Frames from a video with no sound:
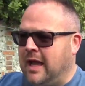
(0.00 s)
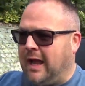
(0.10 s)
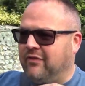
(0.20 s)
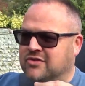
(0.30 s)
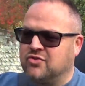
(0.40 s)

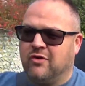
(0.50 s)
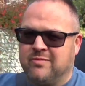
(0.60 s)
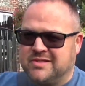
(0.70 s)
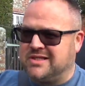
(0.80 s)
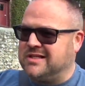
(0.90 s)
and the
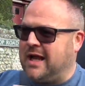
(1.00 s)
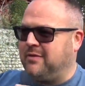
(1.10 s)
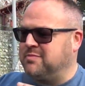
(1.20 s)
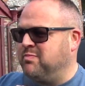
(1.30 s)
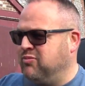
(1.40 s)
driving position
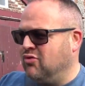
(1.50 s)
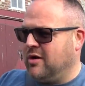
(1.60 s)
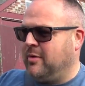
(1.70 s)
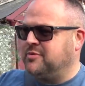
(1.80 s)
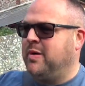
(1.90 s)
now is
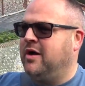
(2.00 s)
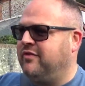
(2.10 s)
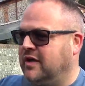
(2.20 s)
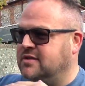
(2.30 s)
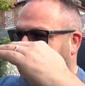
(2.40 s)
pretty much
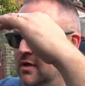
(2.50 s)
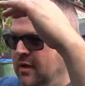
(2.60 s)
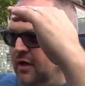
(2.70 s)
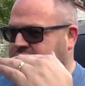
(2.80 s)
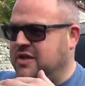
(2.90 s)
perfect.
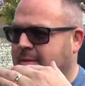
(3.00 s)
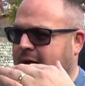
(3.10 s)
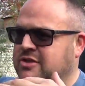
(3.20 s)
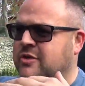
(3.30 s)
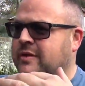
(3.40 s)
Sit
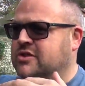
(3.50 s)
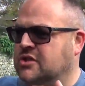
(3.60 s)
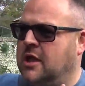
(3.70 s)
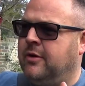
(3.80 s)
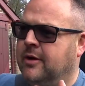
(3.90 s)
about 2
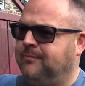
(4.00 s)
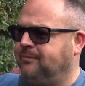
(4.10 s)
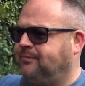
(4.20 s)
inches lower,